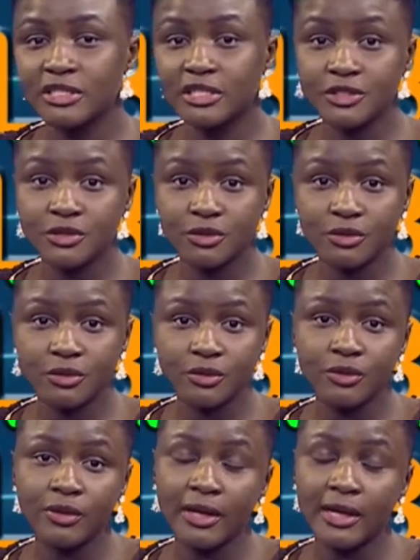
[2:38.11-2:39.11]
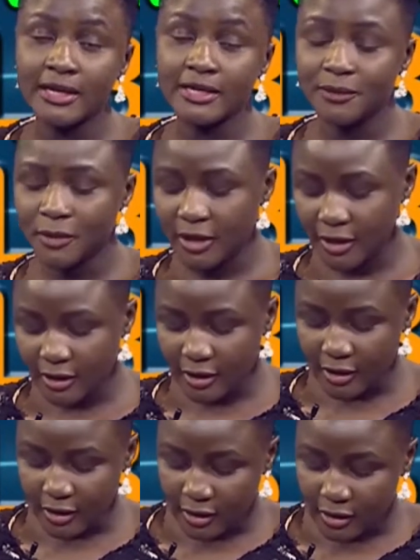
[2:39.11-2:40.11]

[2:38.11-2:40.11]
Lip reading: Dilichukwu Aniemeka.